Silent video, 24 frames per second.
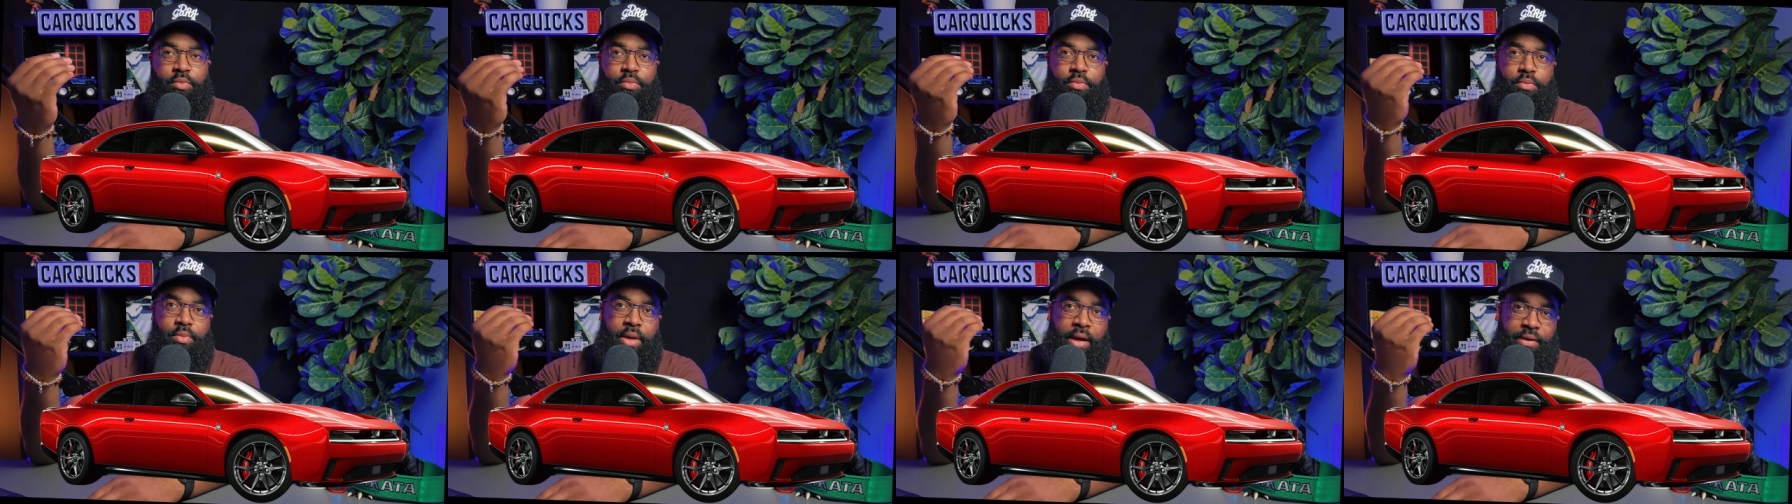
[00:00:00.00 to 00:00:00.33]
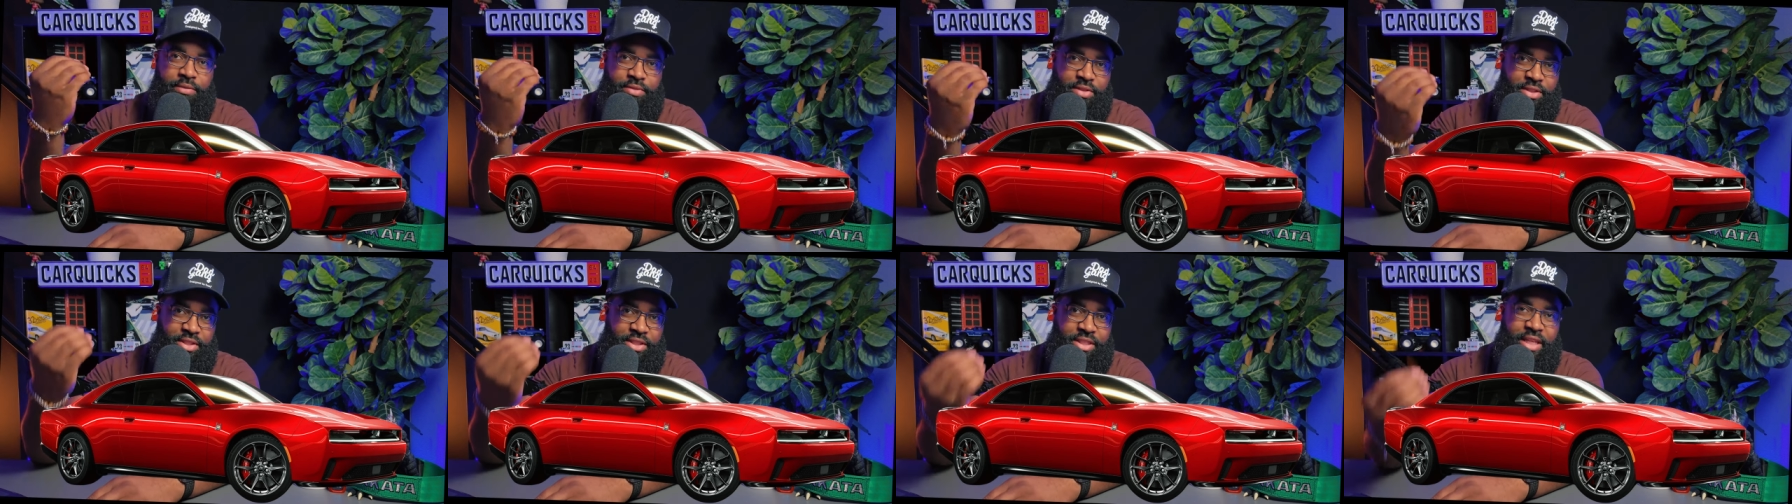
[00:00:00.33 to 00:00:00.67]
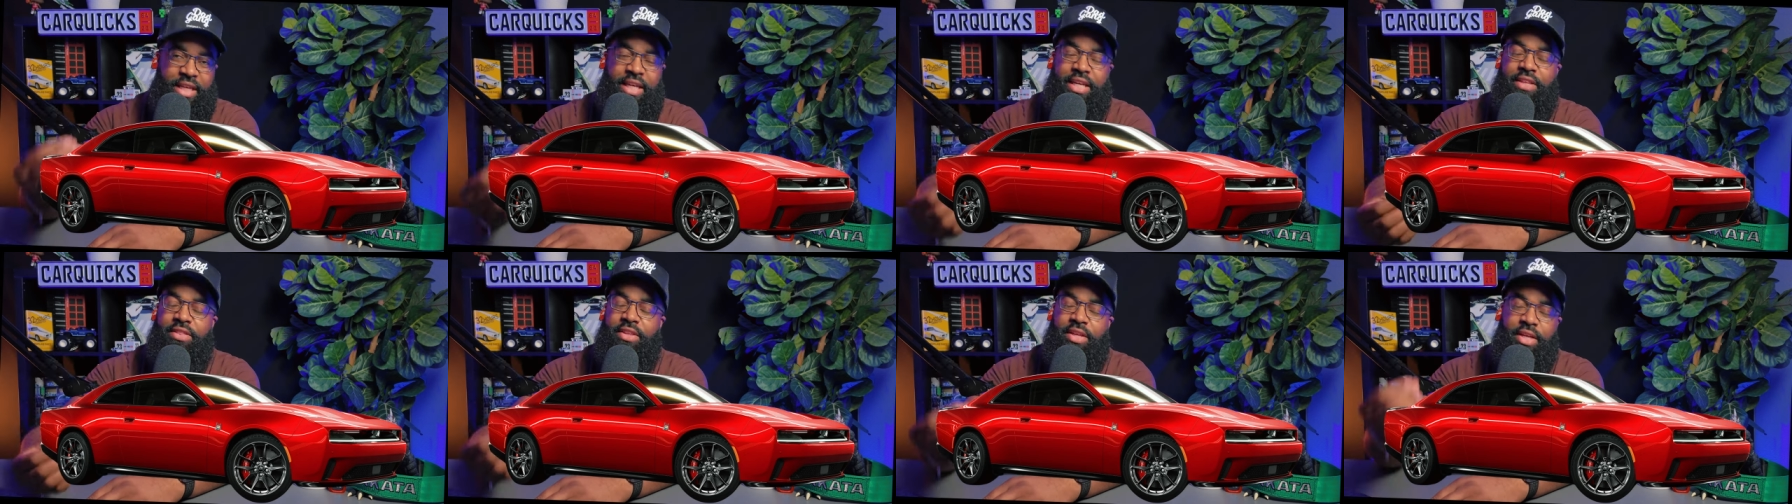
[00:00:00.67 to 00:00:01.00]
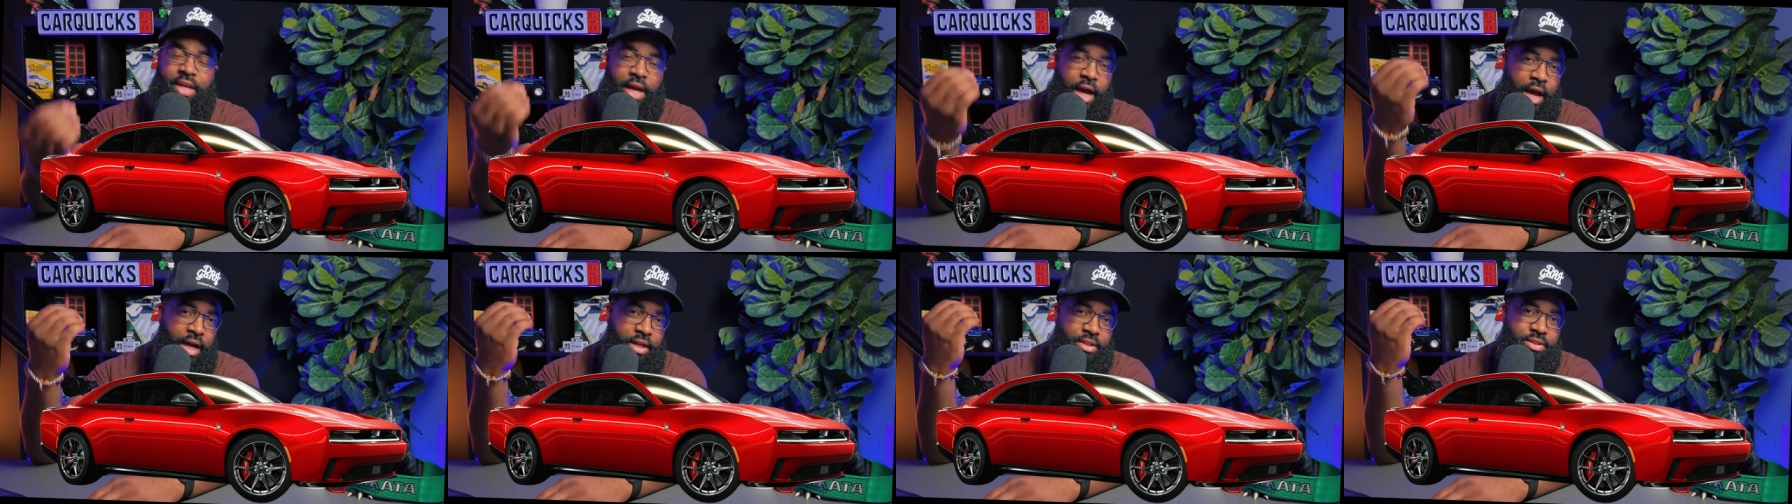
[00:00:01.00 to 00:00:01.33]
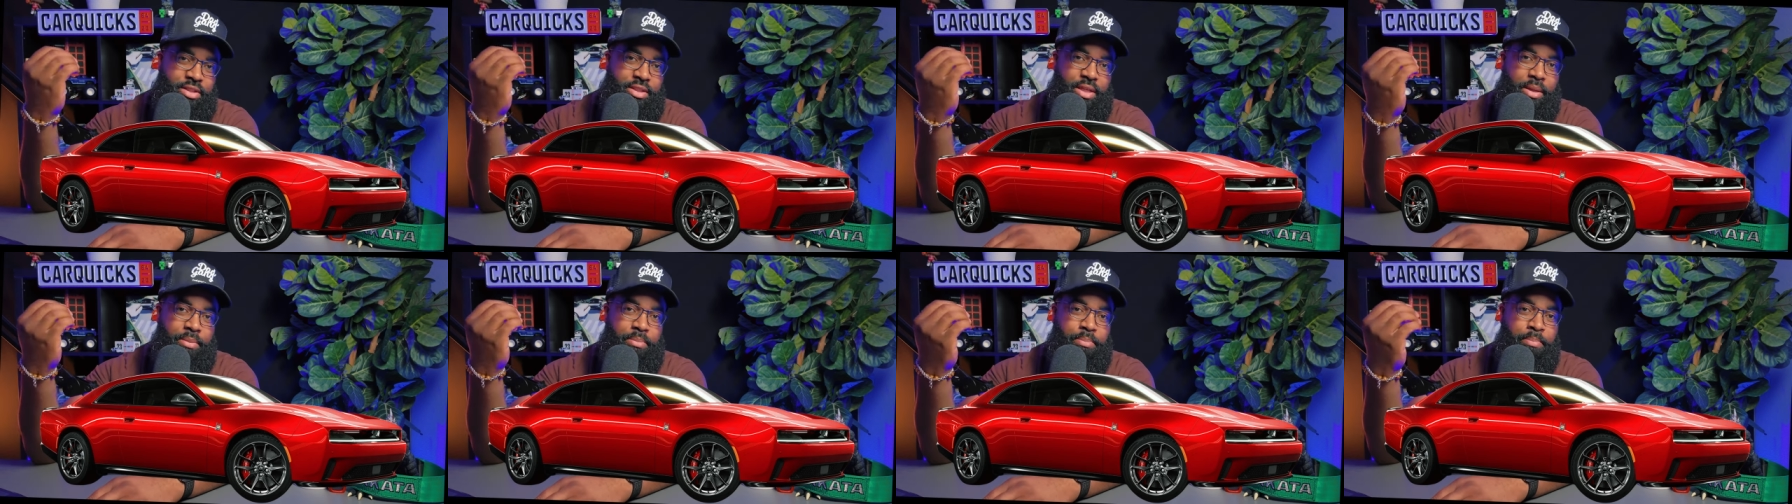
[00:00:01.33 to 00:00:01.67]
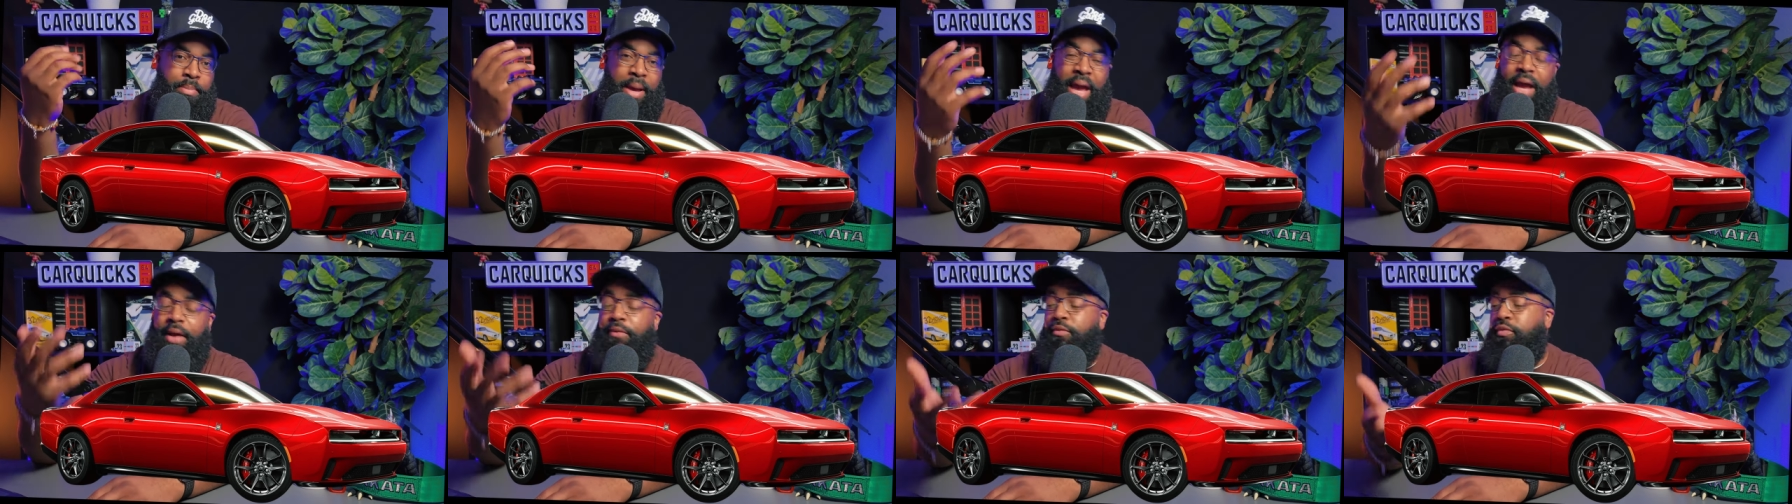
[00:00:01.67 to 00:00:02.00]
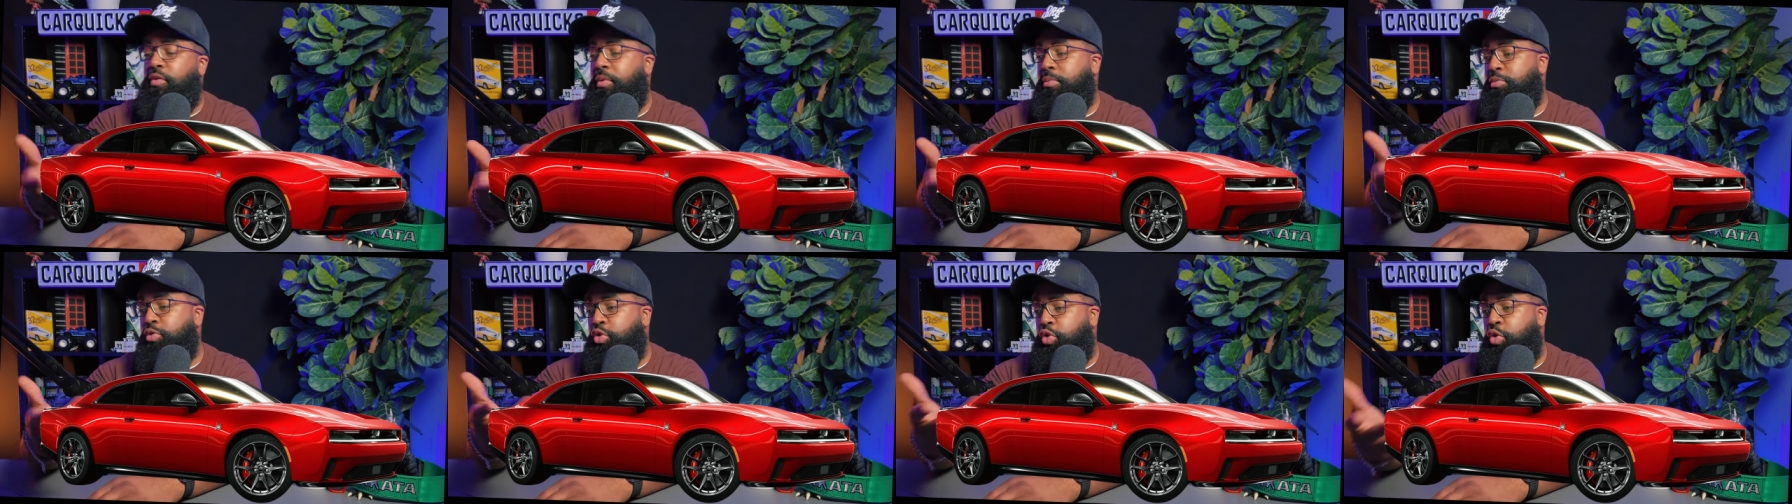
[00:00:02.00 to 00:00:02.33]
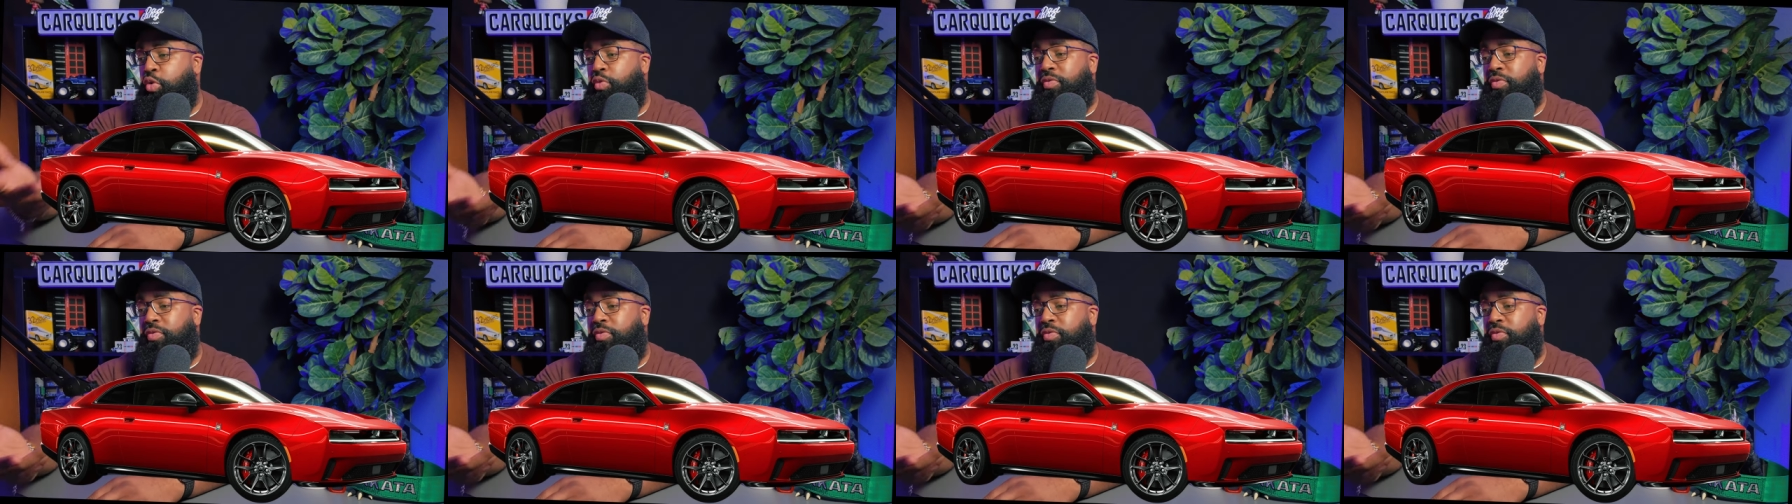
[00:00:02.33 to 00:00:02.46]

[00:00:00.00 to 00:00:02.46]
I've seen the concept back from two